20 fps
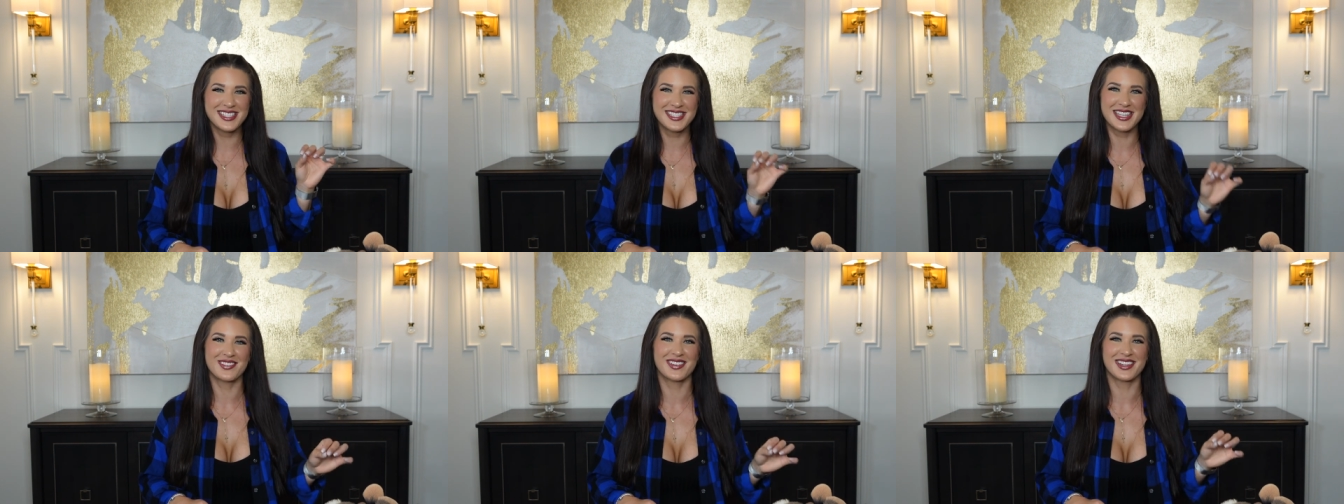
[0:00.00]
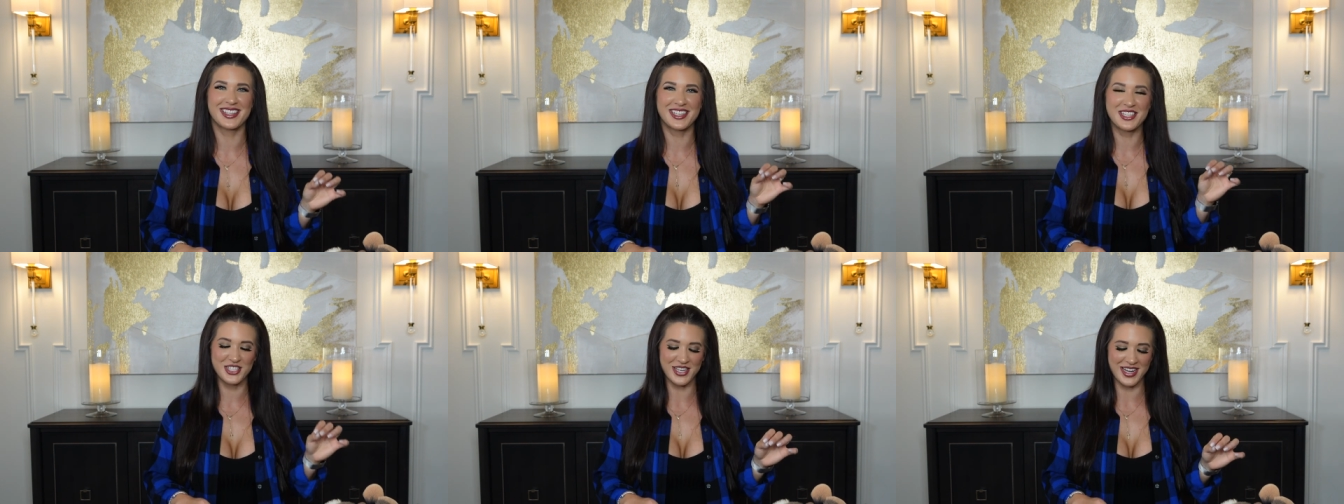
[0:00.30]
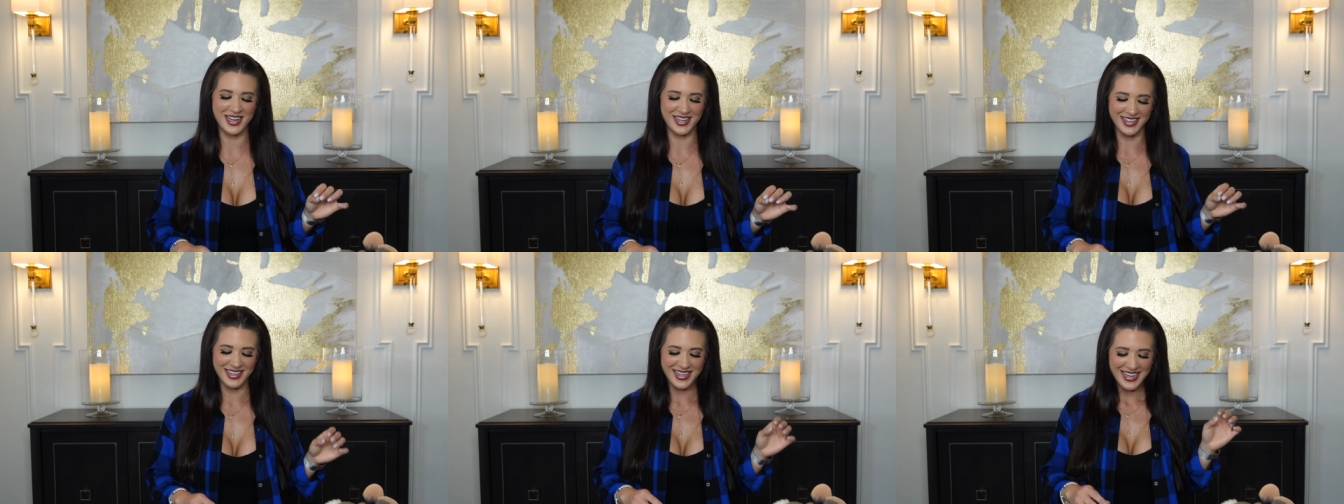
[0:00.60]
is they really
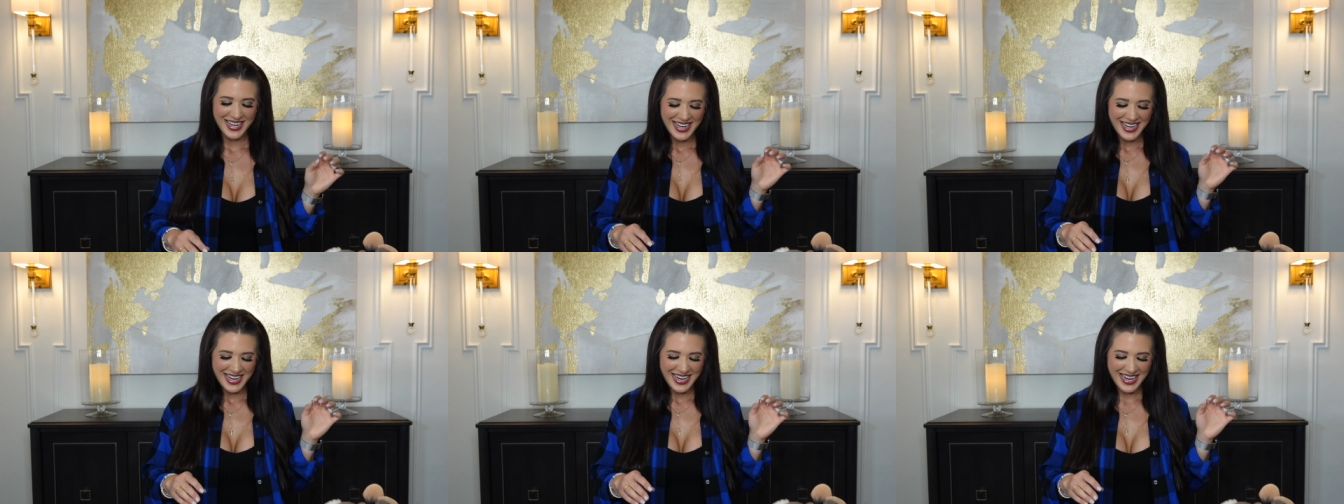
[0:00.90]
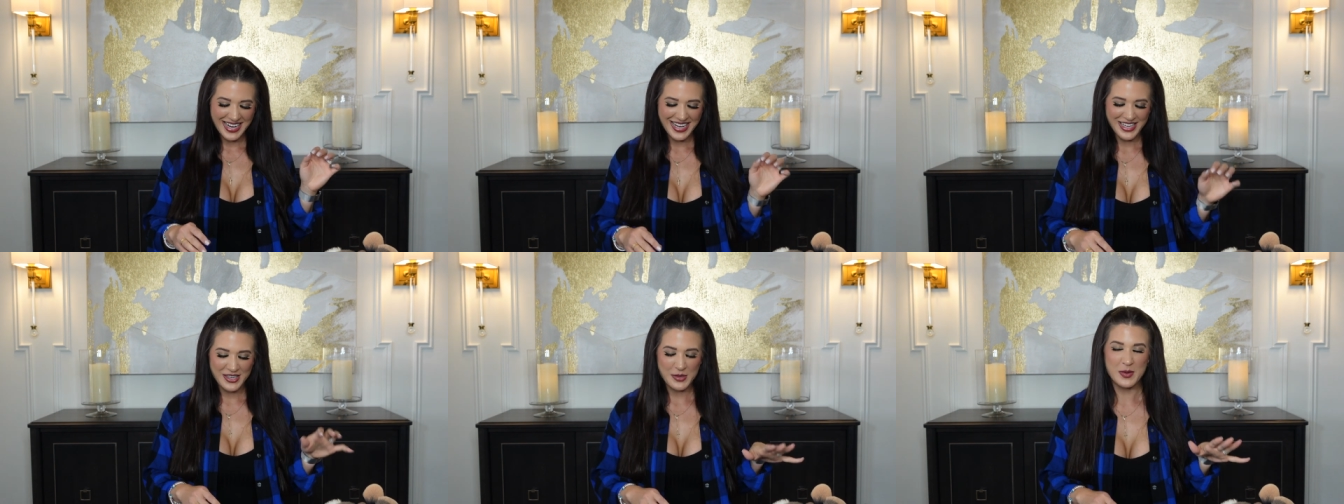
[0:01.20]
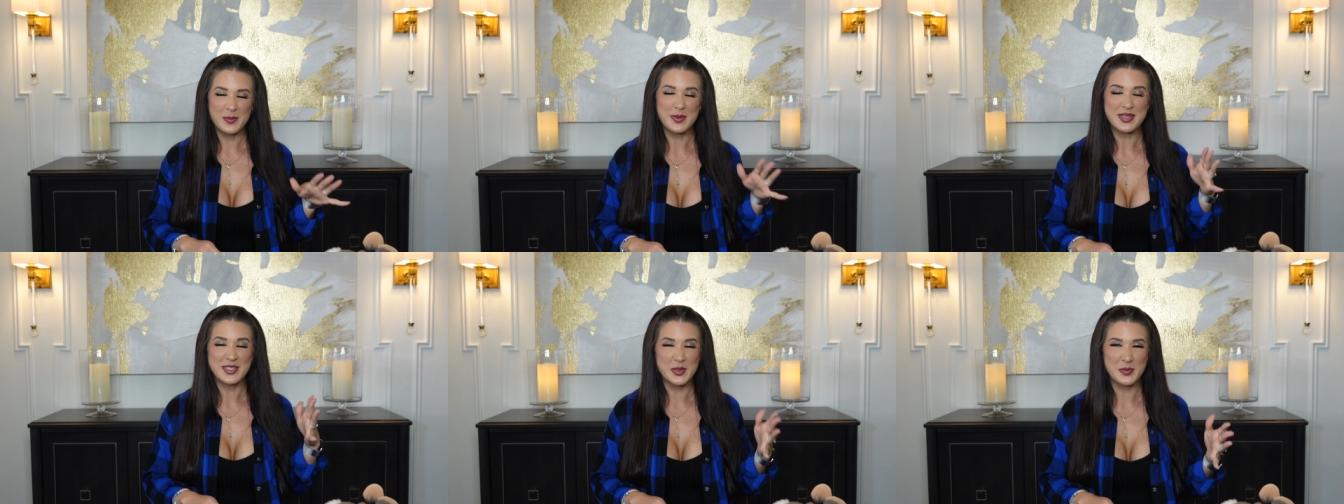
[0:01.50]
shed. And you
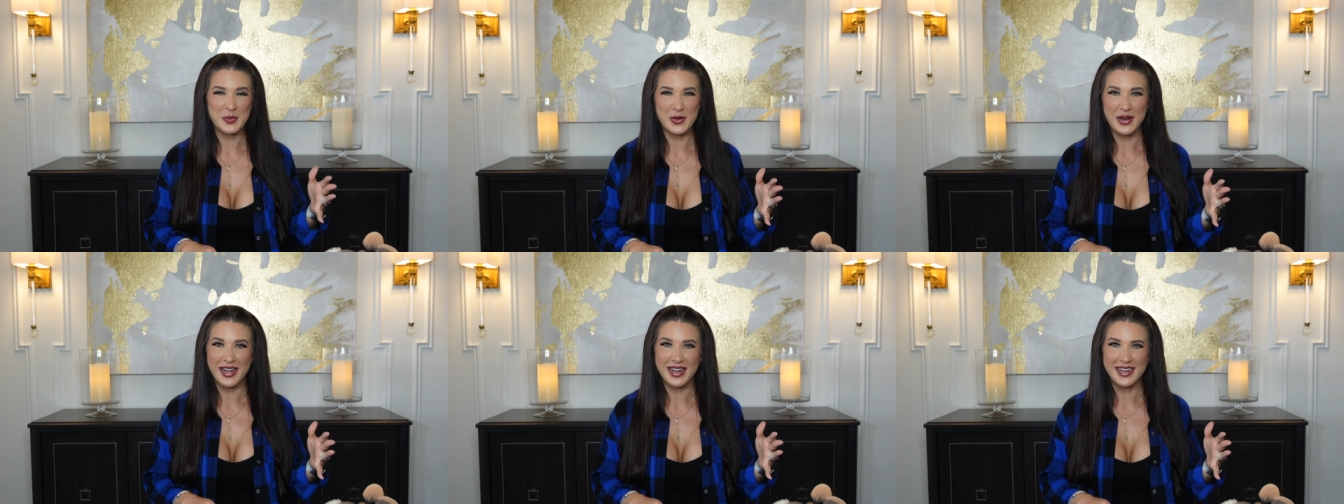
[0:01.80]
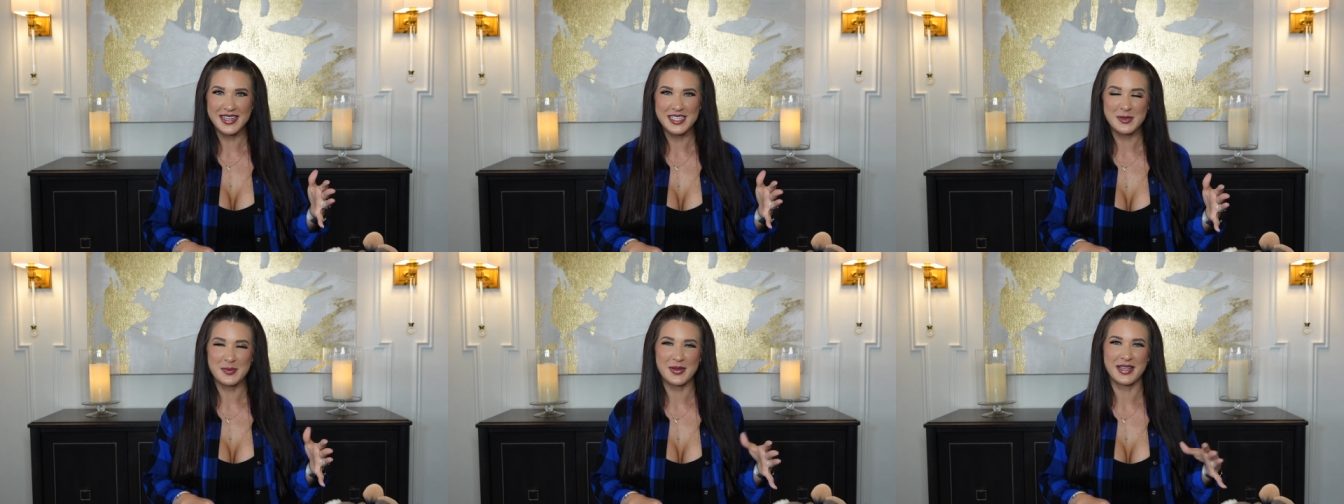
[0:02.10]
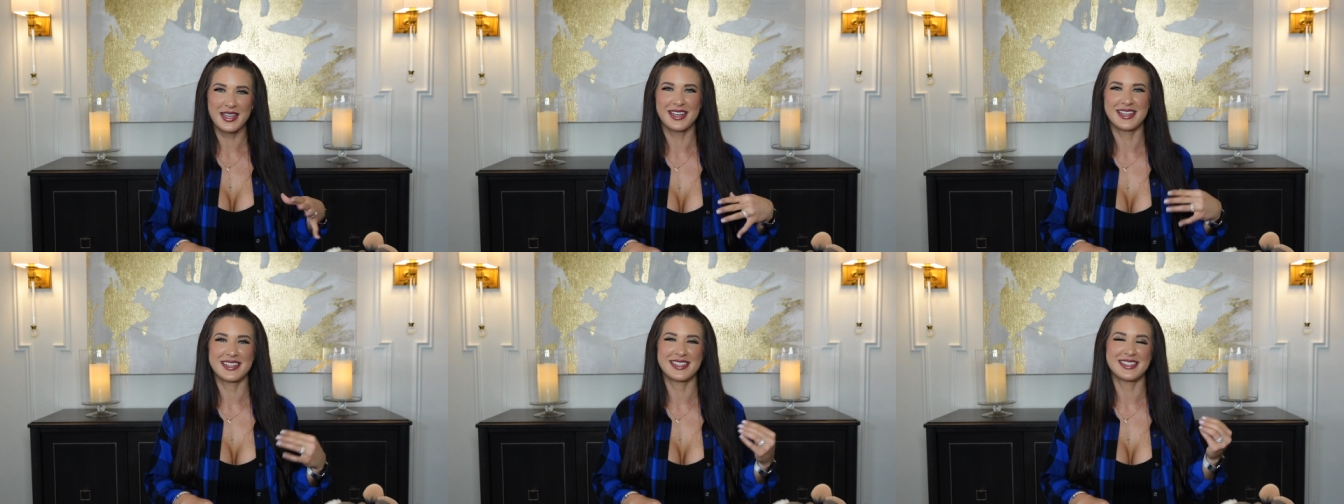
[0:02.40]
would be surprised
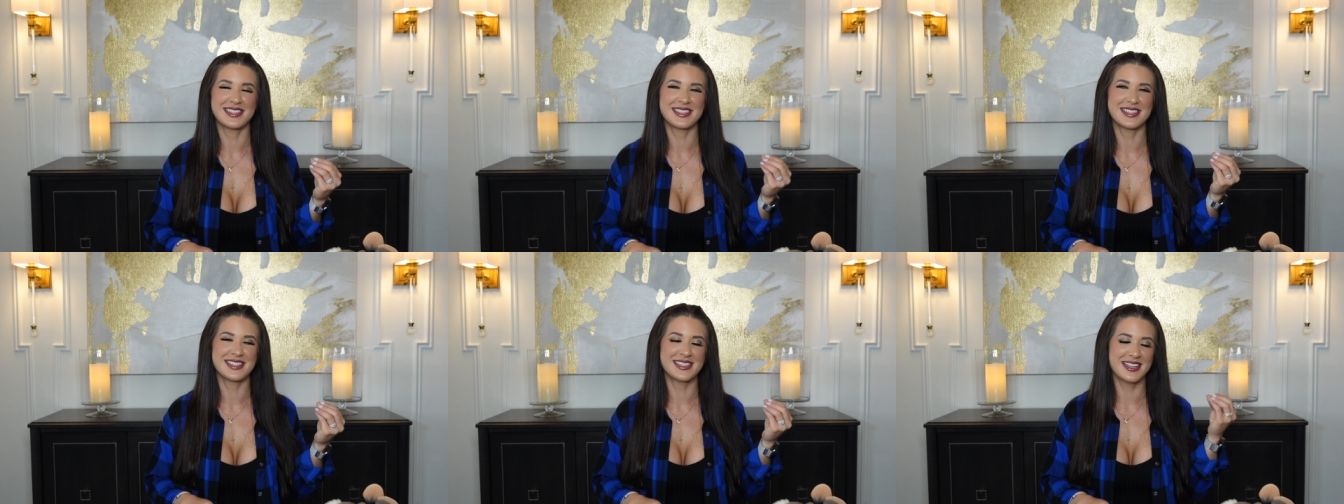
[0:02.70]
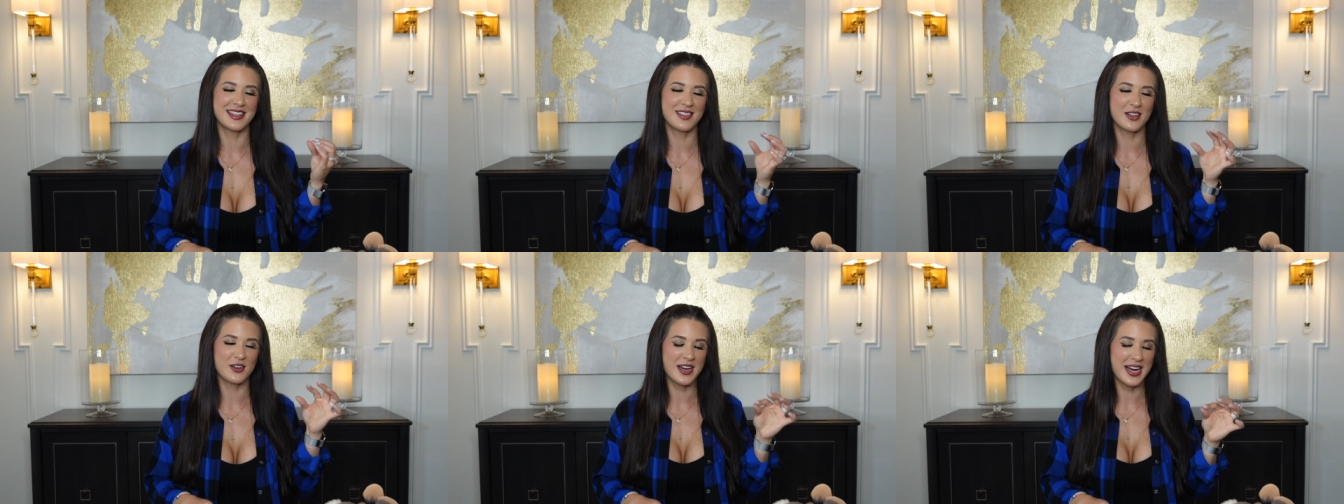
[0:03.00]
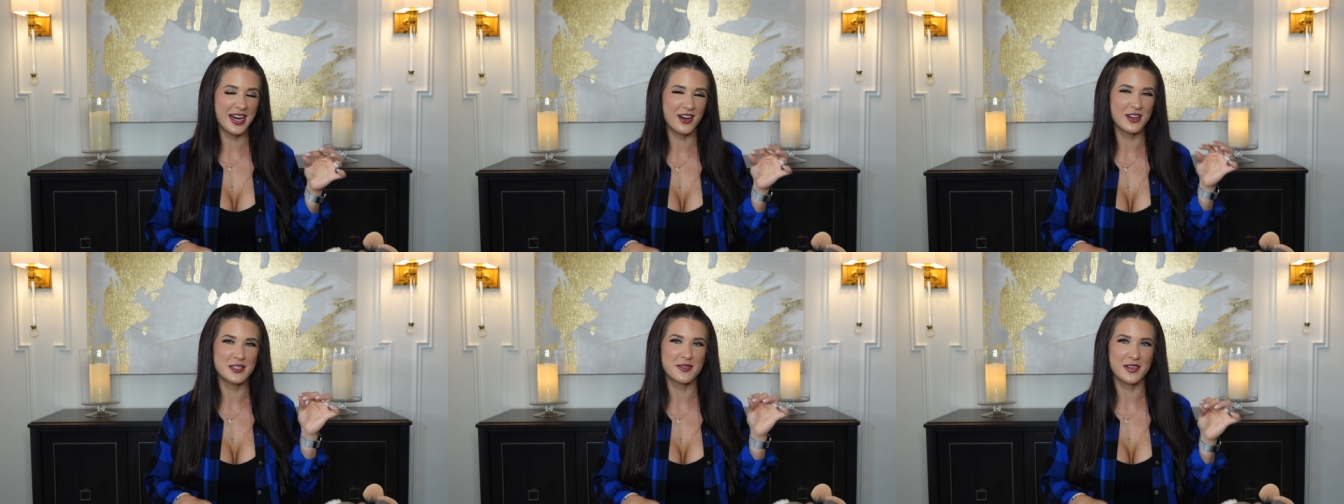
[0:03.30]
because their
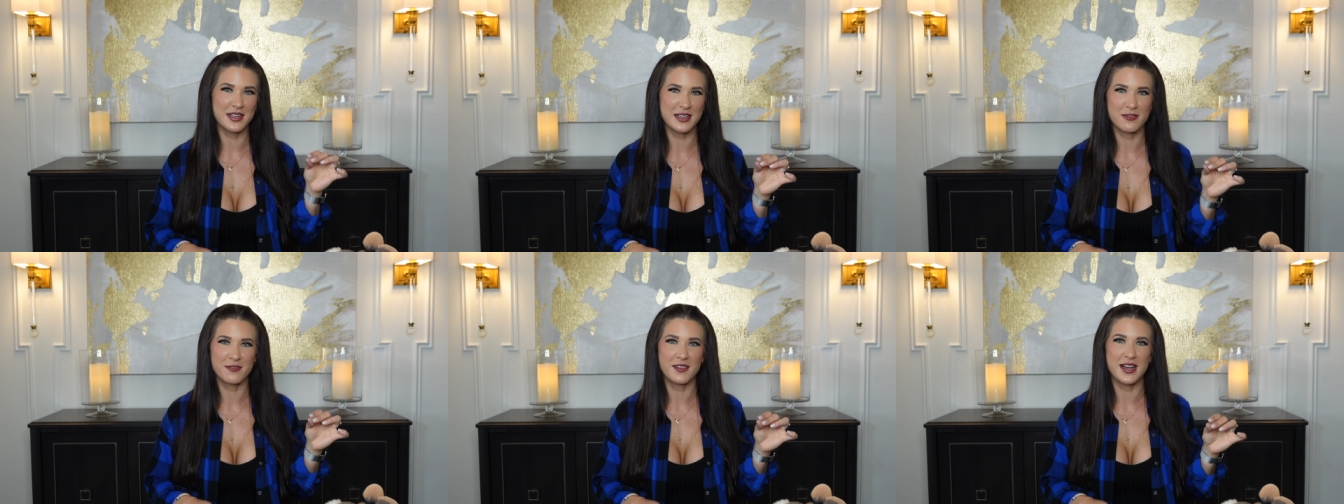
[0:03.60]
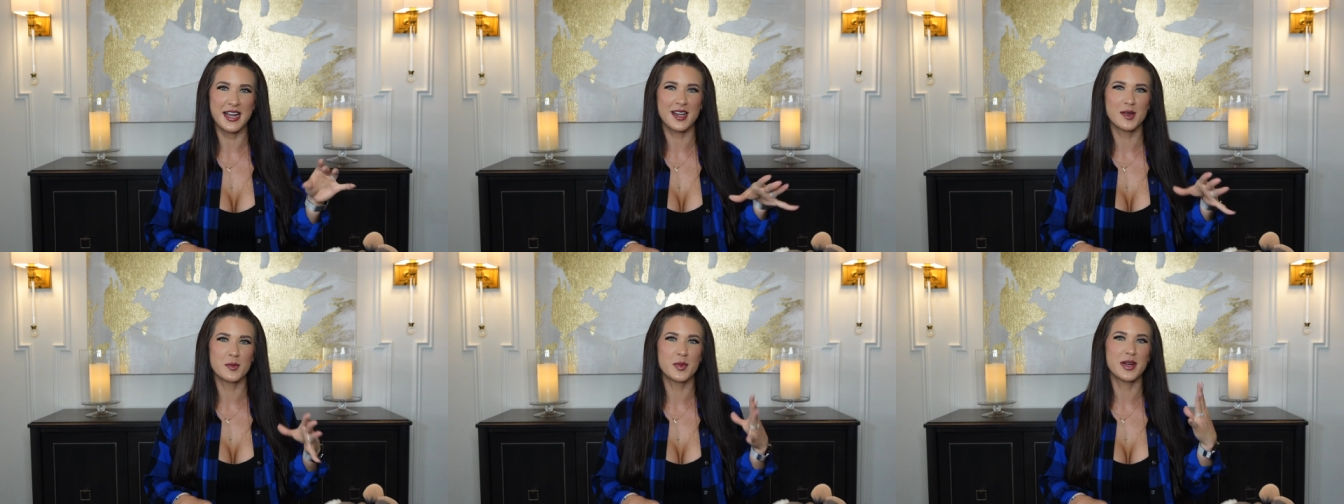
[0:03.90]
hair is very fine,